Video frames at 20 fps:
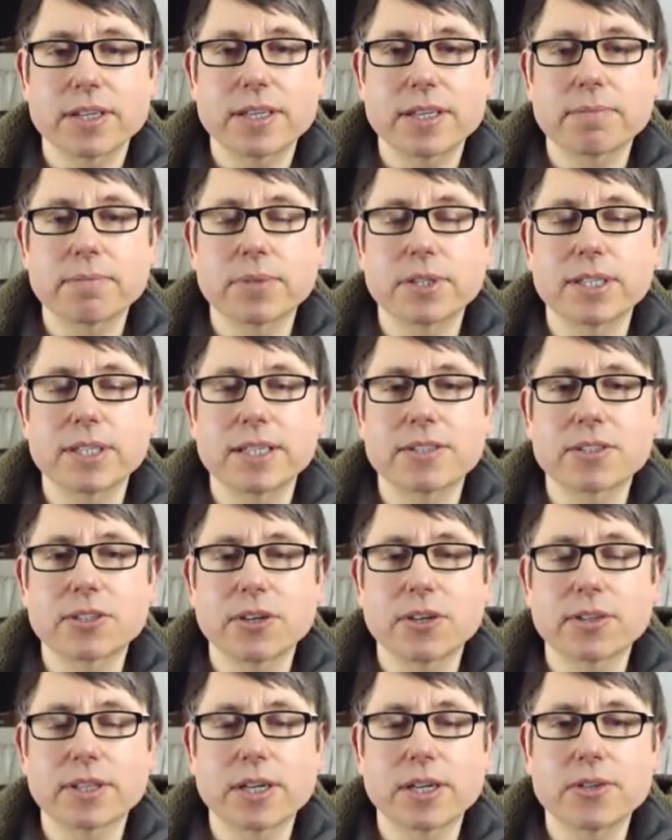but it's
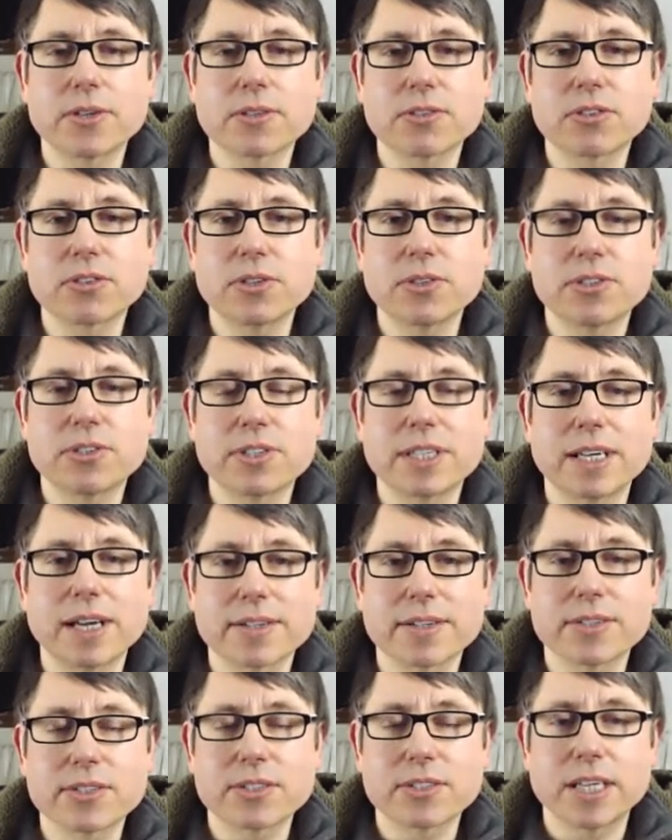got those juicy,
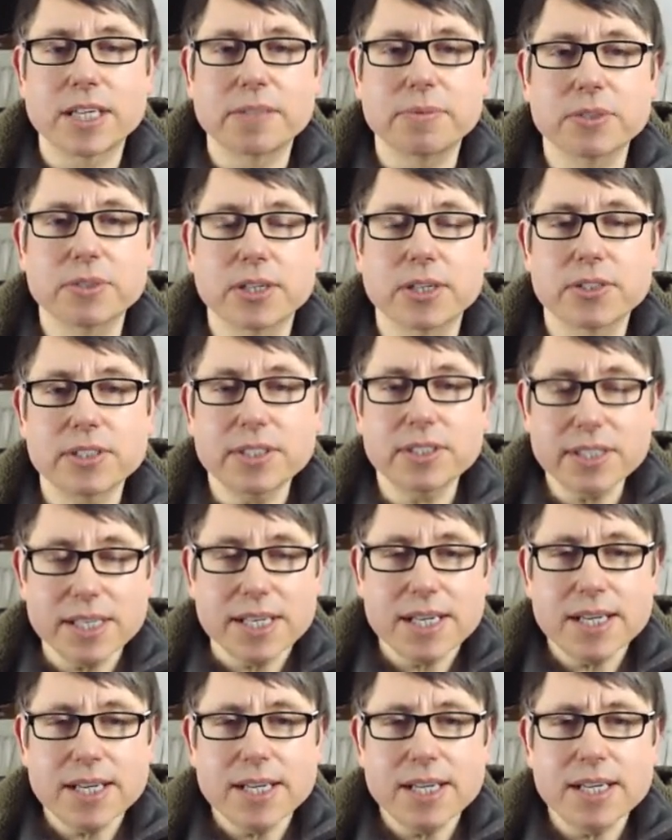unstable notes.
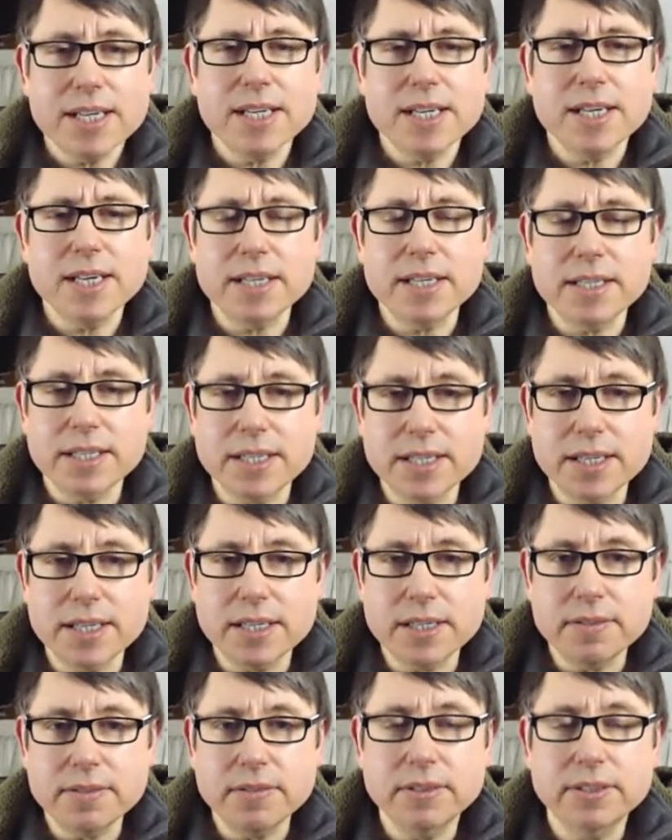Da
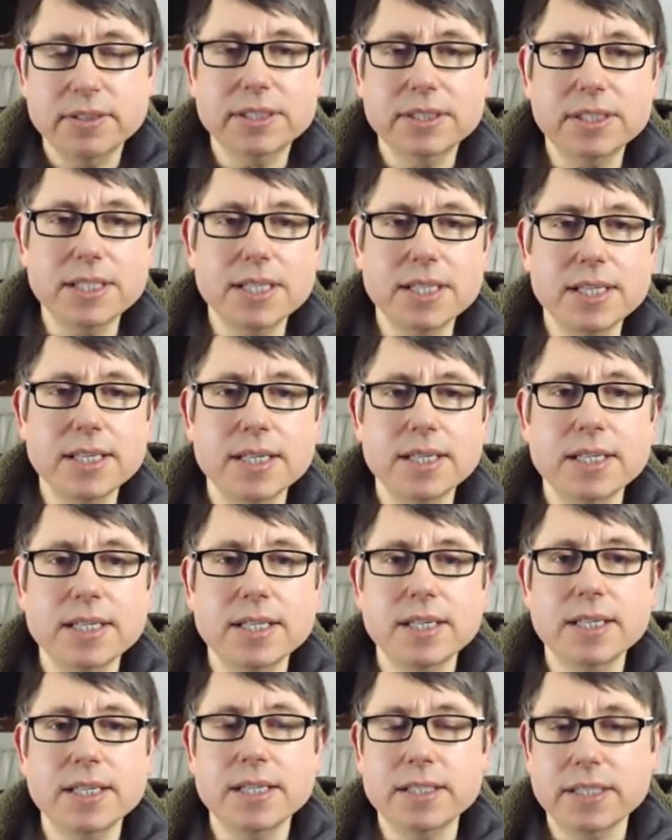da
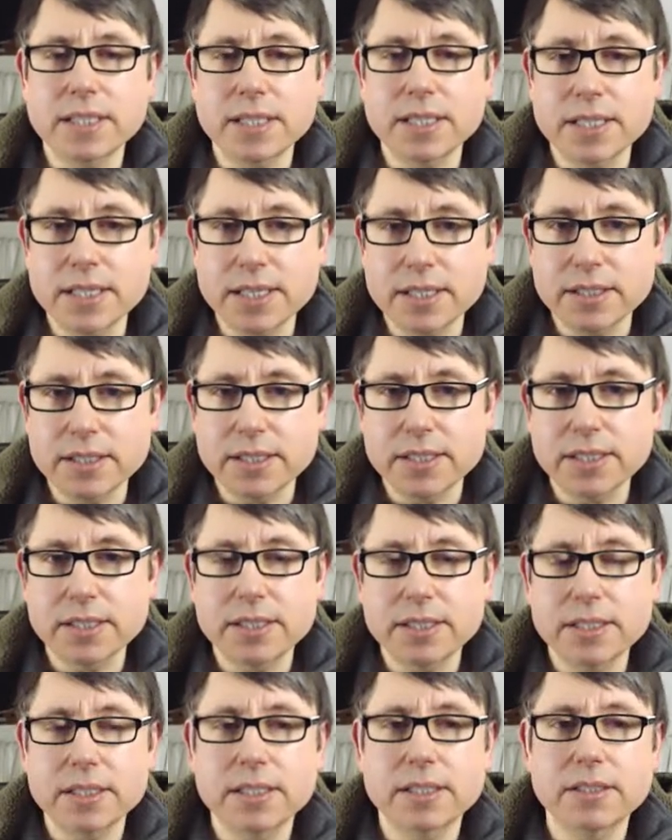da da da
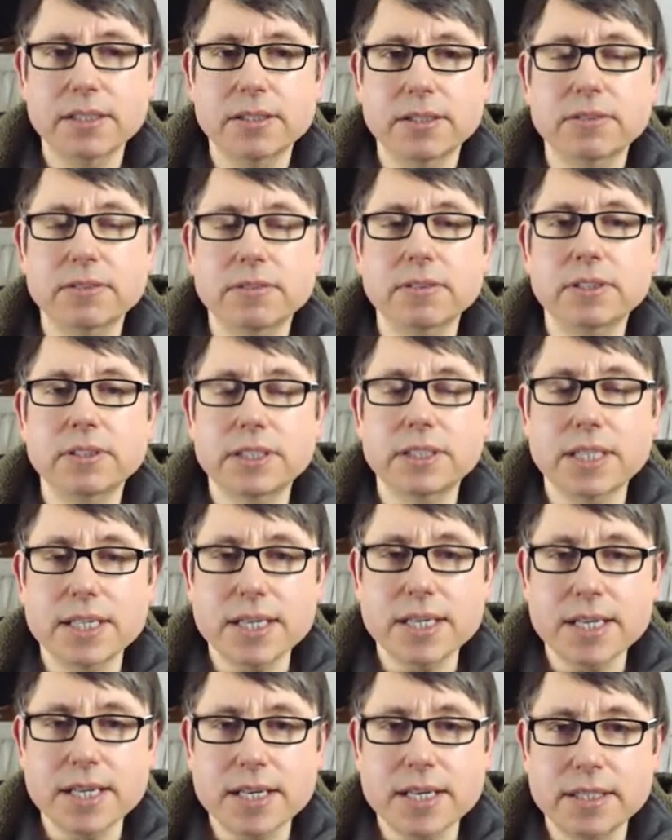
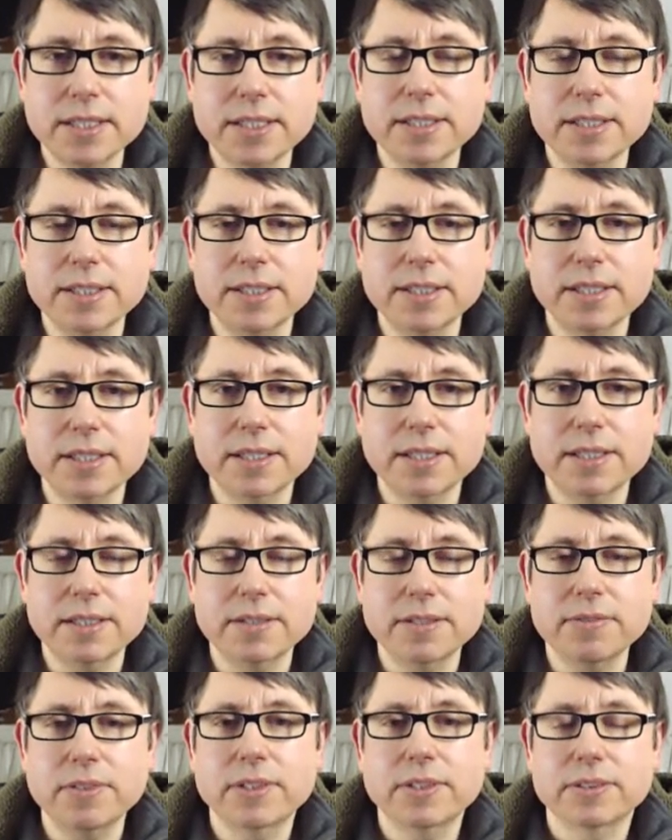da da
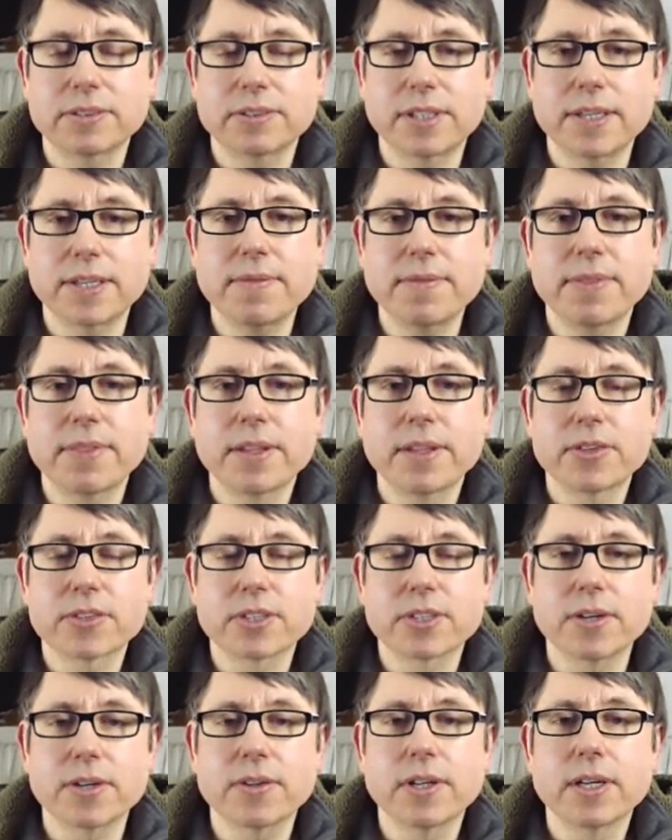da. Right.
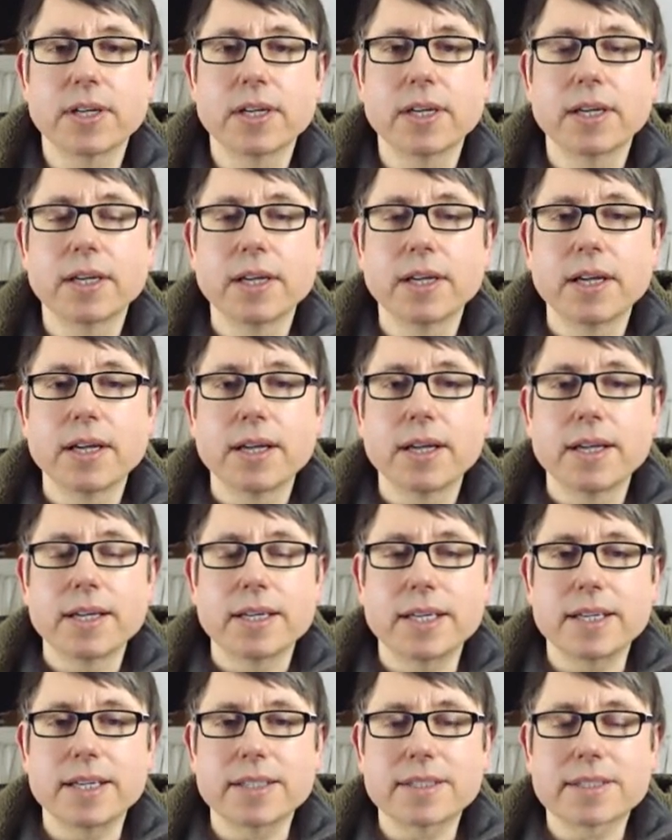So
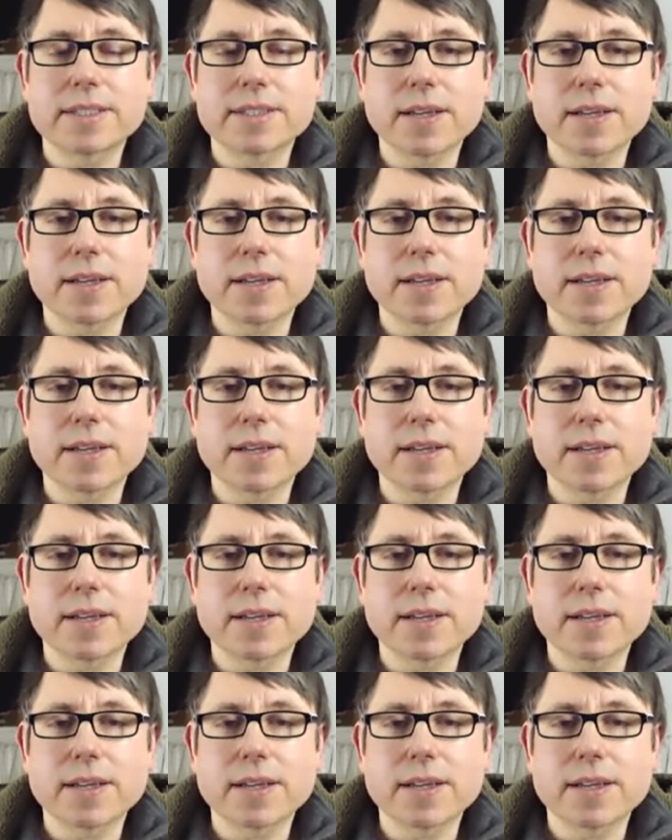it's